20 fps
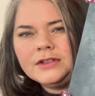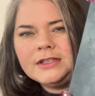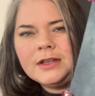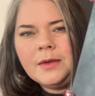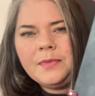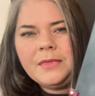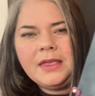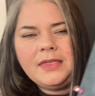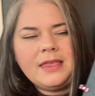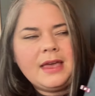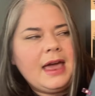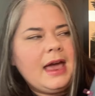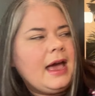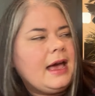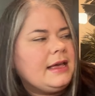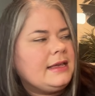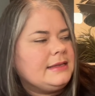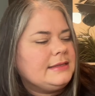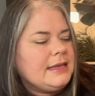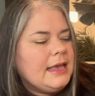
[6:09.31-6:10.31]
something that
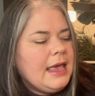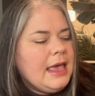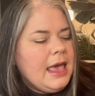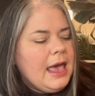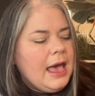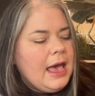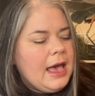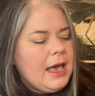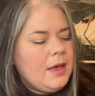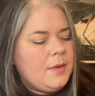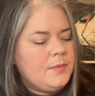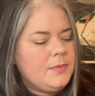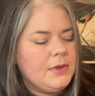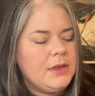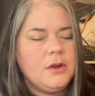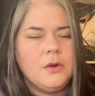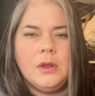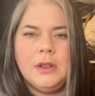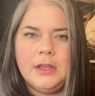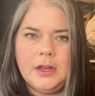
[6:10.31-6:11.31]
has,
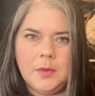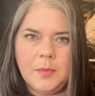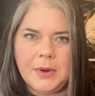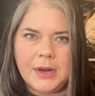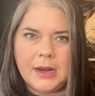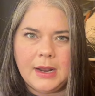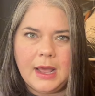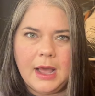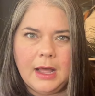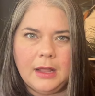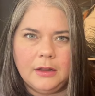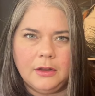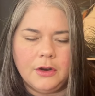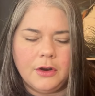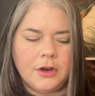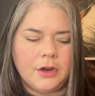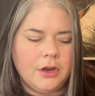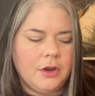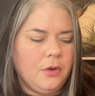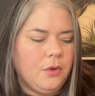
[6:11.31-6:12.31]
you know, a little bit of
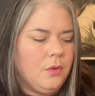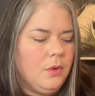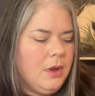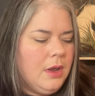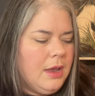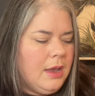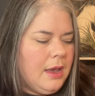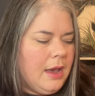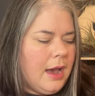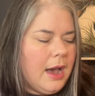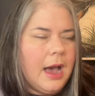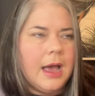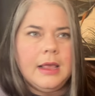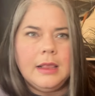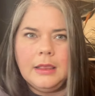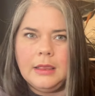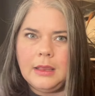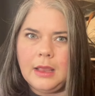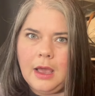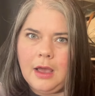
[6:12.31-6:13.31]
color. I
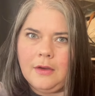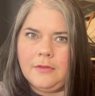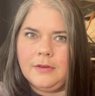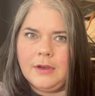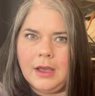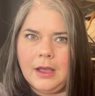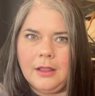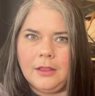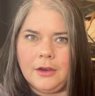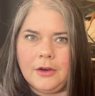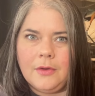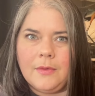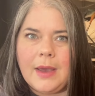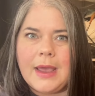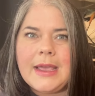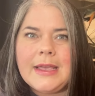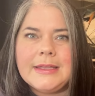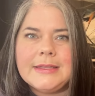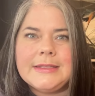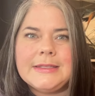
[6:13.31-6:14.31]
love color,
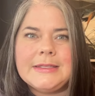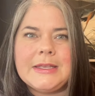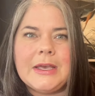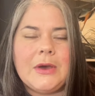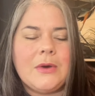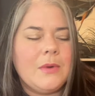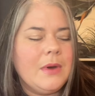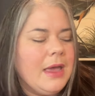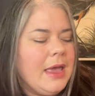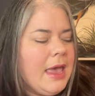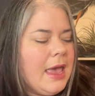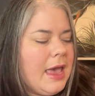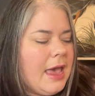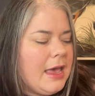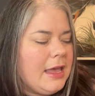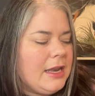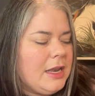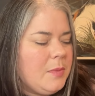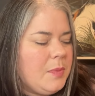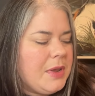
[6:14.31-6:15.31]
right? So
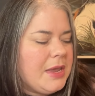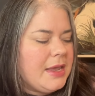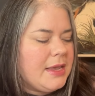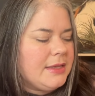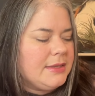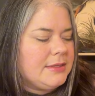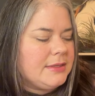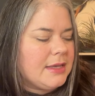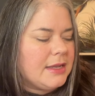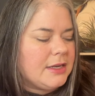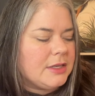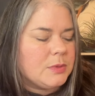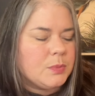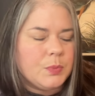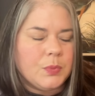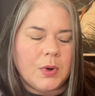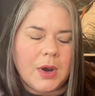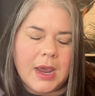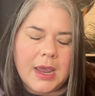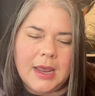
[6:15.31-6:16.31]
any piece that is
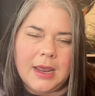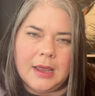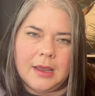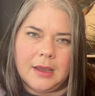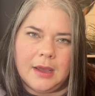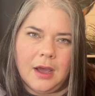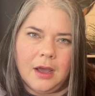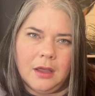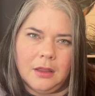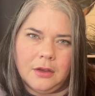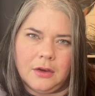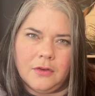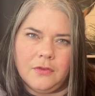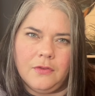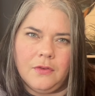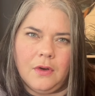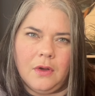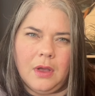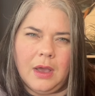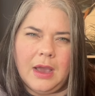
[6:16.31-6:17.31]
bright and
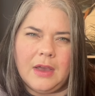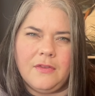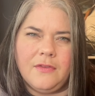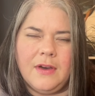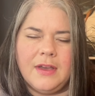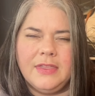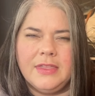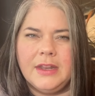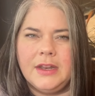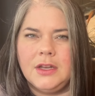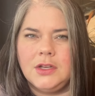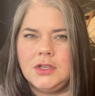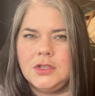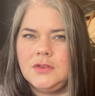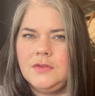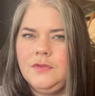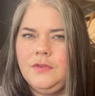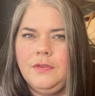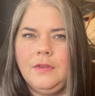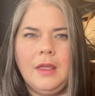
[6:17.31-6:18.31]
colorful, I find that I
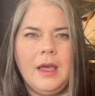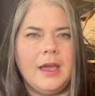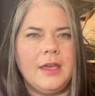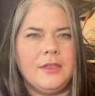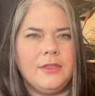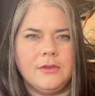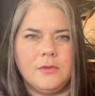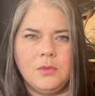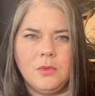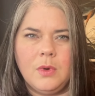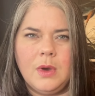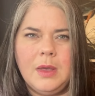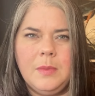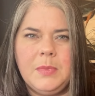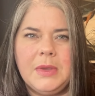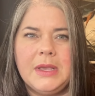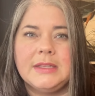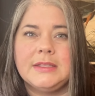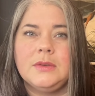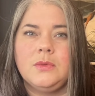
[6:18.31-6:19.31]
just fly through it
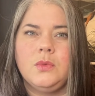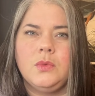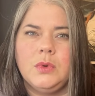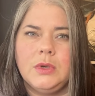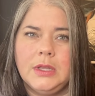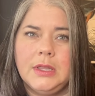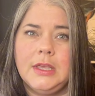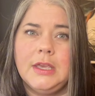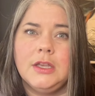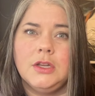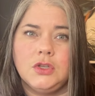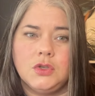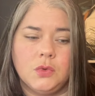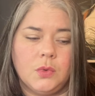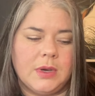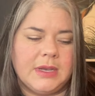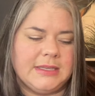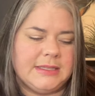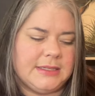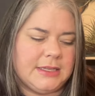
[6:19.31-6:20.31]
because I really
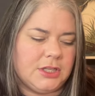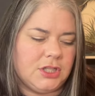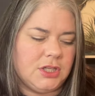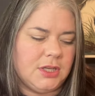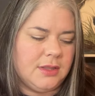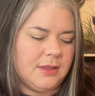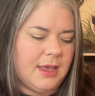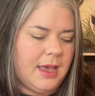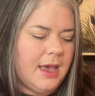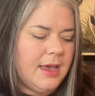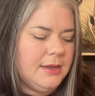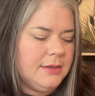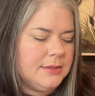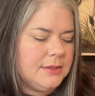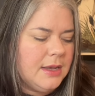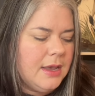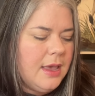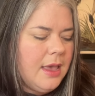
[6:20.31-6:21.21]
enjoy stitching that.